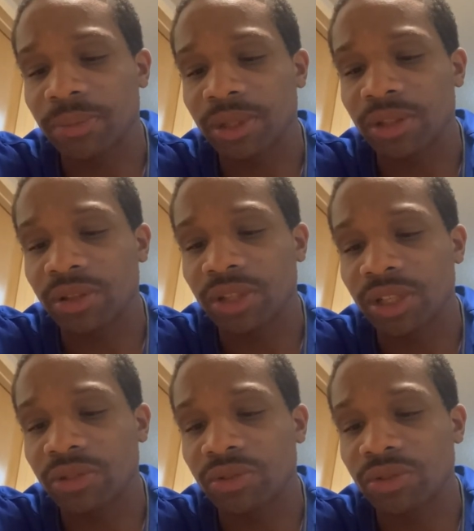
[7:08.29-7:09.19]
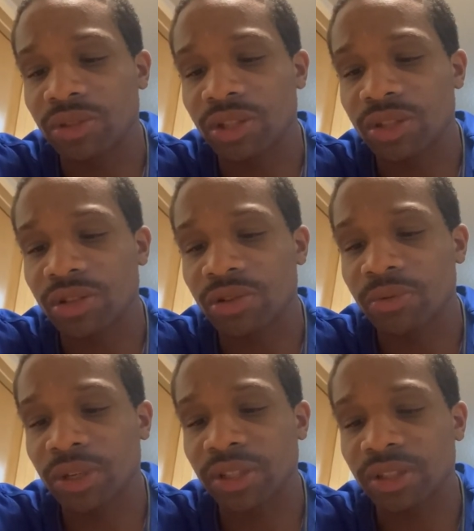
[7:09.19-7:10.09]
I mean, learning how to do your kids'
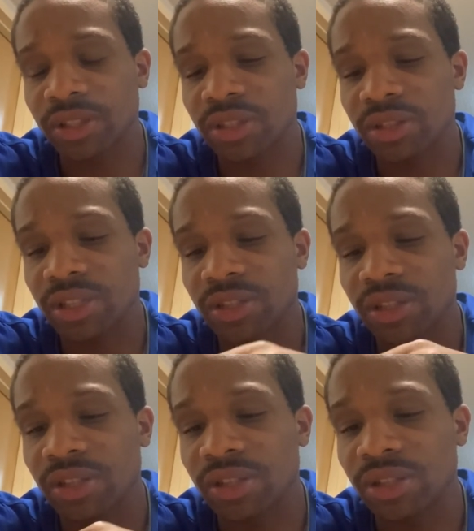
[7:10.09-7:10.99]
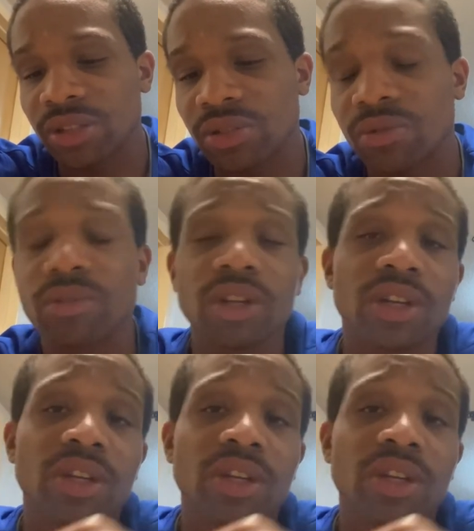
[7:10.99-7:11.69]
homework, I think that's a key thing, too.